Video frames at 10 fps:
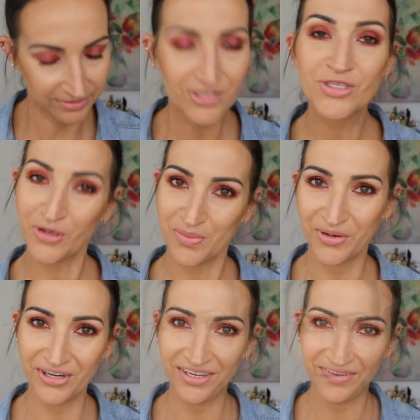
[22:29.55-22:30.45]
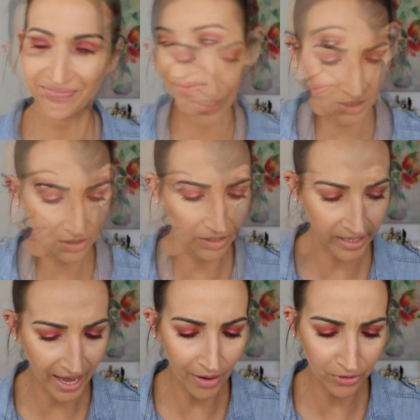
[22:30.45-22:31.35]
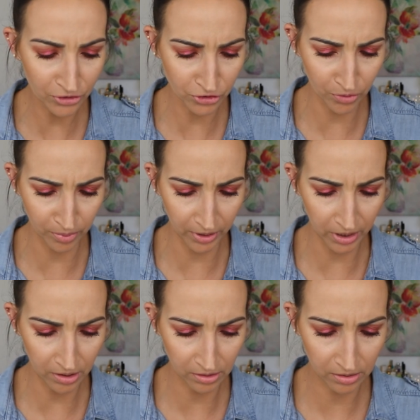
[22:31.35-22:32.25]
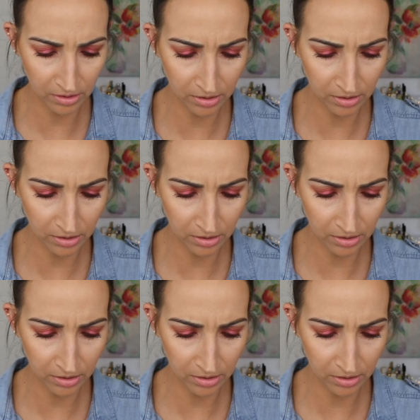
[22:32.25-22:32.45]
So pretty. Like, how are you so pretty?